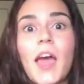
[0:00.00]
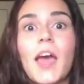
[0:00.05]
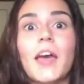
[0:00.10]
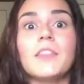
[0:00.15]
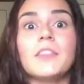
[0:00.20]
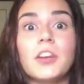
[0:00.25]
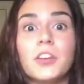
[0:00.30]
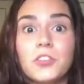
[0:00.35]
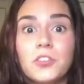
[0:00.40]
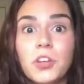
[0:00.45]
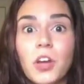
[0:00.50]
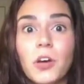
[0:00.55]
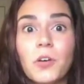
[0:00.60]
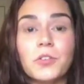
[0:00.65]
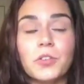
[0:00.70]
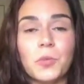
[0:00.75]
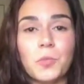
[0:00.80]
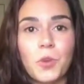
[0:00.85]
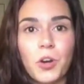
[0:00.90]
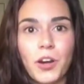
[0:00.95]
and there you go,
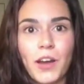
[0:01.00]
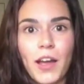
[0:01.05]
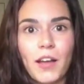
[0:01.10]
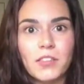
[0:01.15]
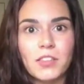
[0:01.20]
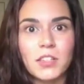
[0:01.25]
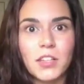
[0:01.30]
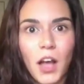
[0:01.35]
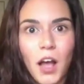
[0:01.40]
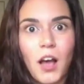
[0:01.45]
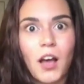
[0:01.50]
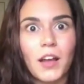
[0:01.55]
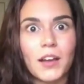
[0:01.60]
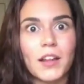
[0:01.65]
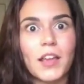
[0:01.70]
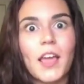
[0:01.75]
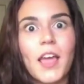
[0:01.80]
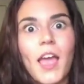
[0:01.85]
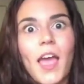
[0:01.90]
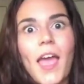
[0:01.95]
your workout's gone.